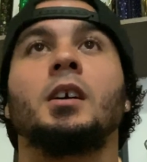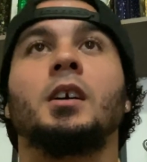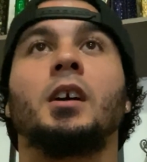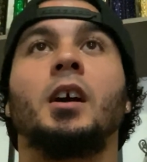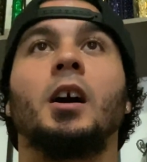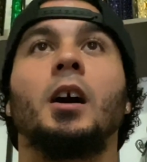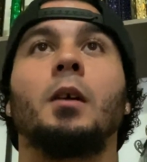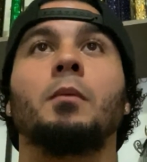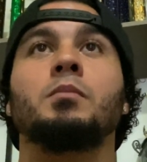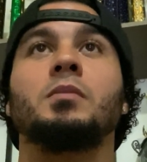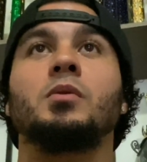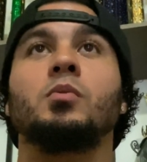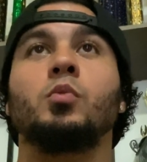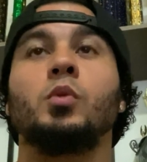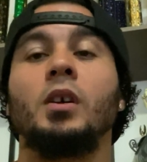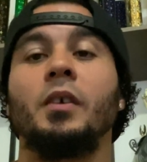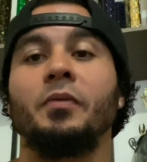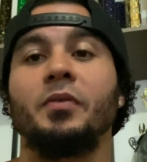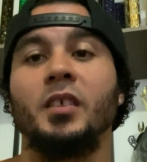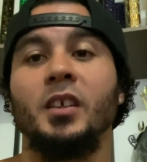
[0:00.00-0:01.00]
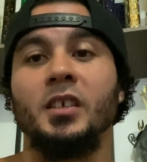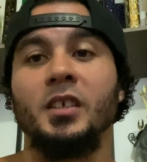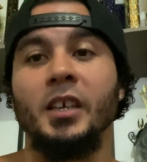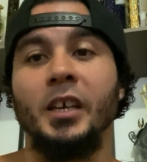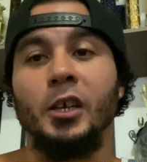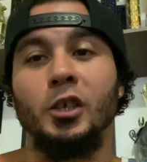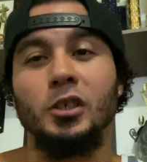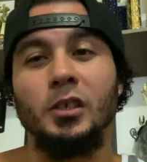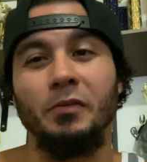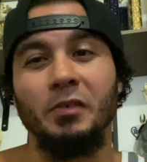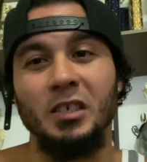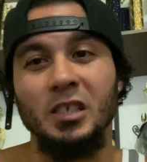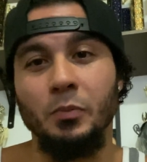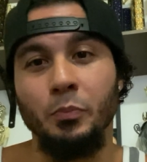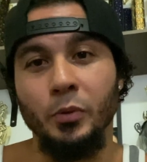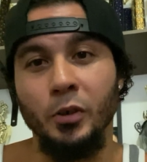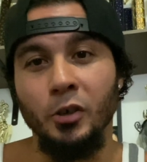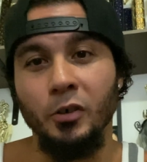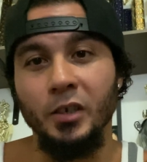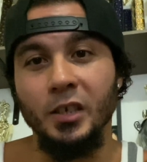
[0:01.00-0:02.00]
Comes with the years of
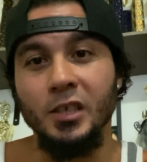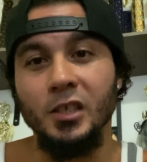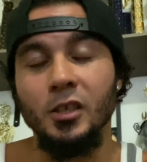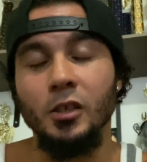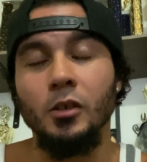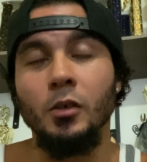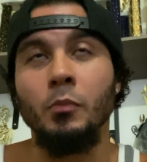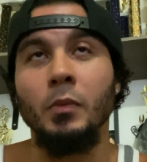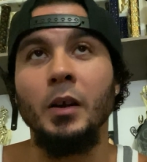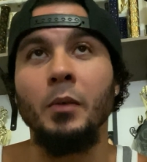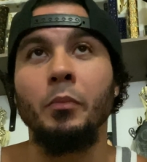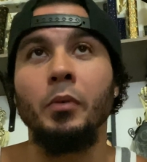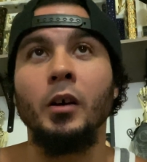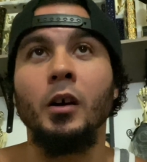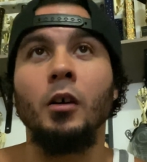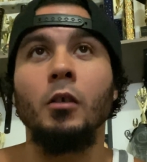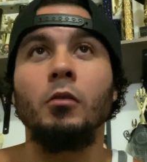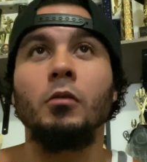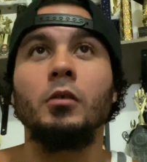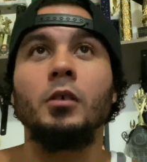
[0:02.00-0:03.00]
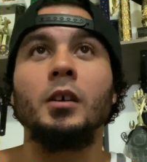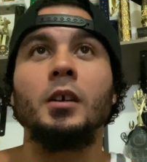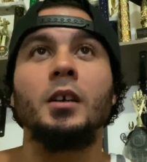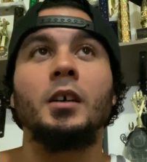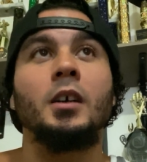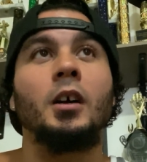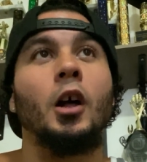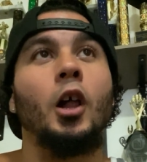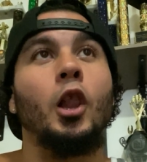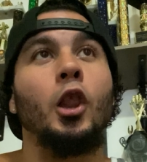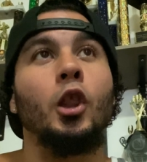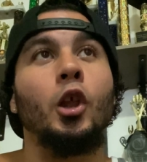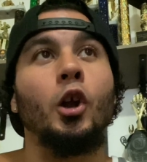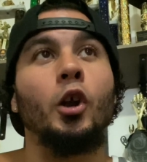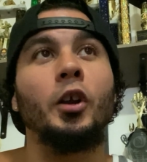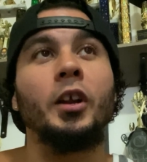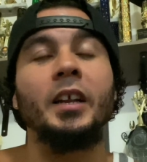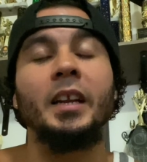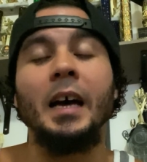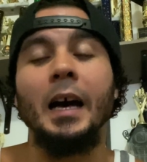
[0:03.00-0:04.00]
experience under my belt,
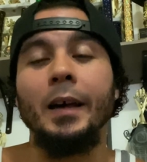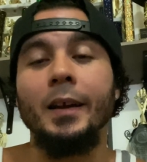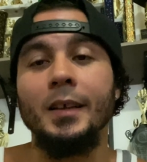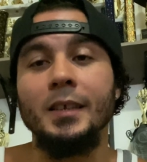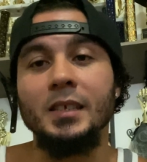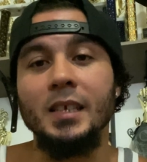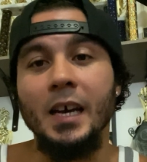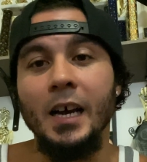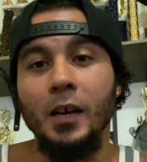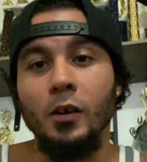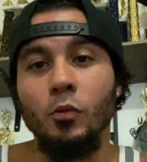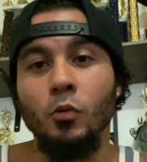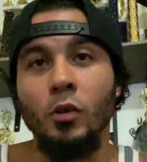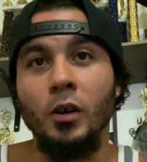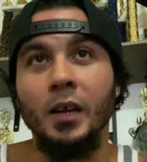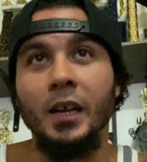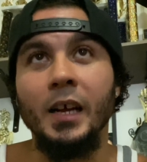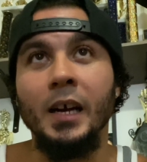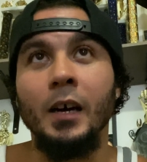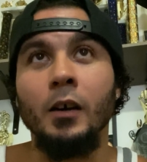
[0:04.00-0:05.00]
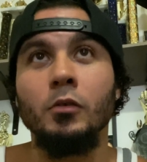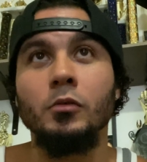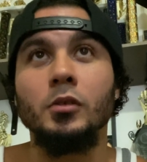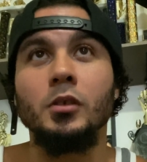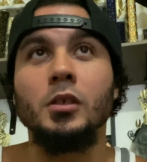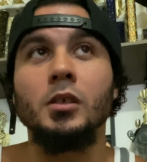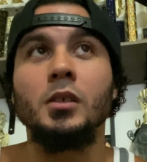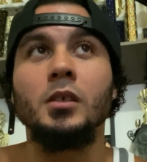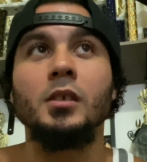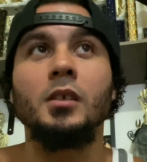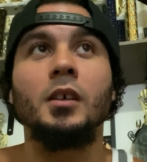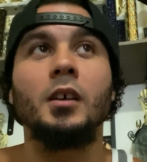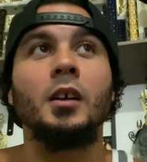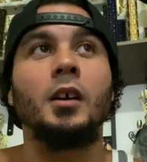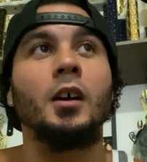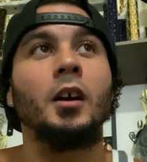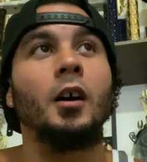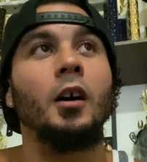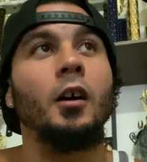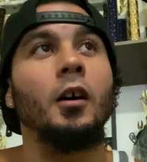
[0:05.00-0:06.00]
learning how to attack workouts,
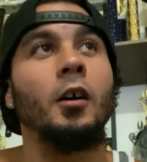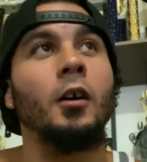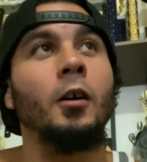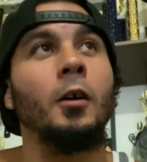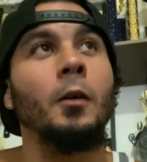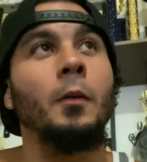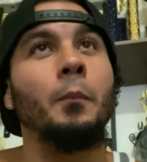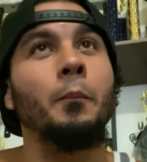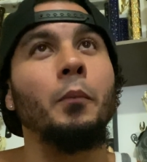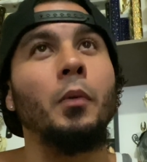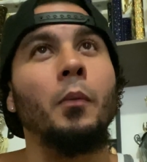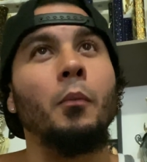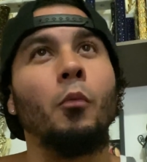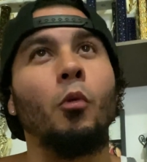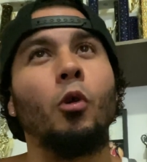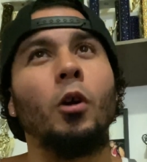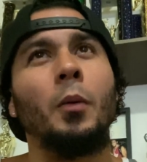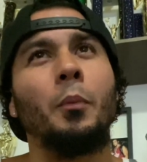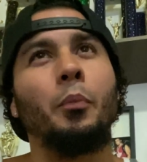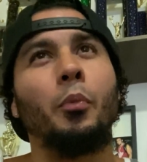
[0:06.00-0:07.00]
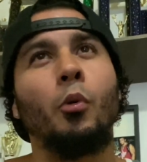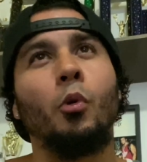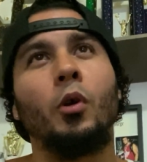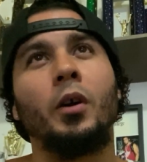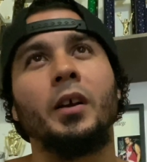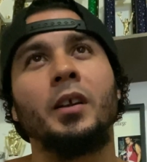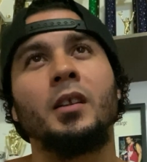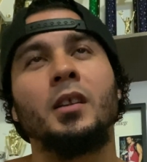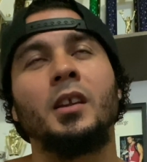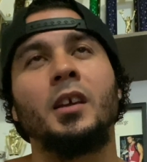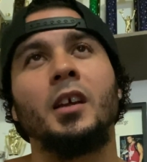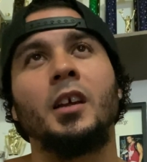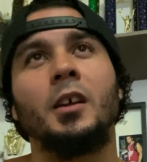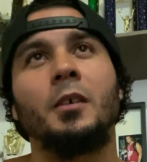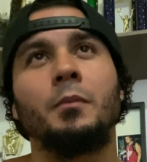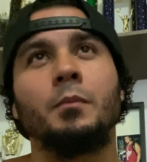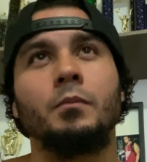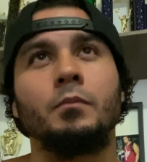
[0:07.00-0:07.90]
but more importantly,